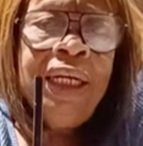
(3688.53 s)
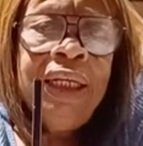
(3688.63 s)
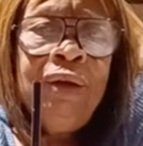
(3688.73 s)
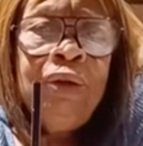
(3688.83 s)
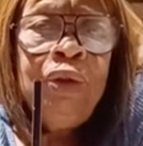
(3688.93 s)

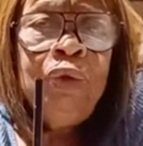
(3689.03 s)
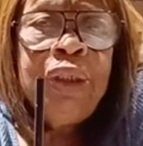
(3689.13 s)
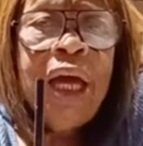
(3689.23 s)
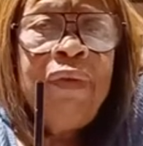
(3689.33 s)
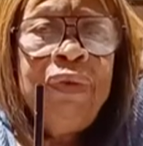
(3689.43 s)
You too
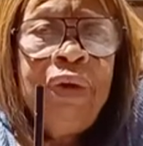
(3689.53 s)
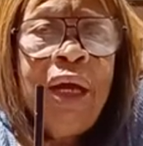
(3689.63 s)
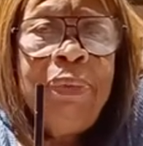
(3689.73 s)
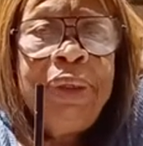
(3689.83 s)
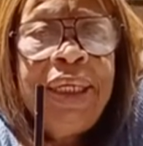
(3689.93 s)
tough. You
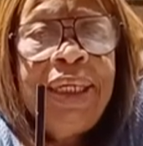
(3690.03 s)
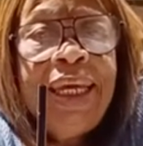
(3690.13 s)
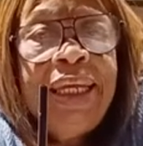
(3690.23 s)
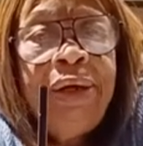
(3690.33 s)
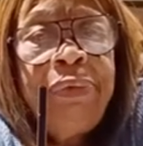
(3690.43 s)
coming in
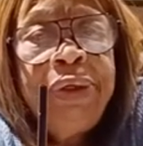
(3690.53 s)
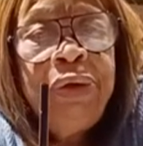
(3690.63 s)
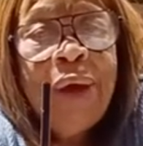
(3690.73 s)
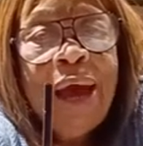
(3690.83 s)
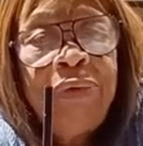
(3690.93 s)
later. Were you
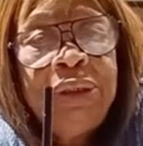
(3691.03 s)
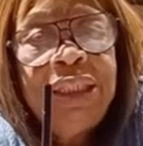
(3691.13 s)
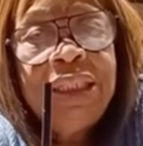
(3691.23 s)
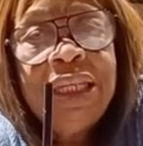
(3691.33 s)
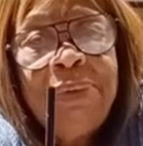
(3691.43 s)
out
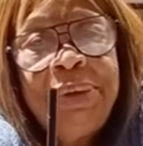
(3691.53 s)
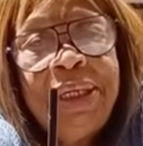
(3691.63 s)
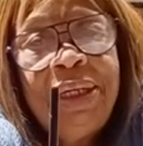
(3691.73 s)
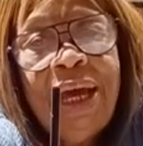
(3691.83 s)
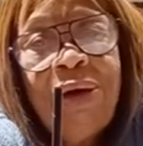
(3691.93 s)
just coming
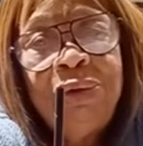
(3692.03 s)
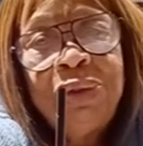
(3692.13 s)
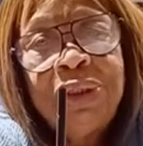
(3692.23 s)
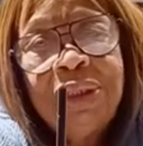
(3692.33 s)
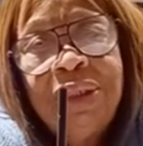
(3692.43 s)
in the house.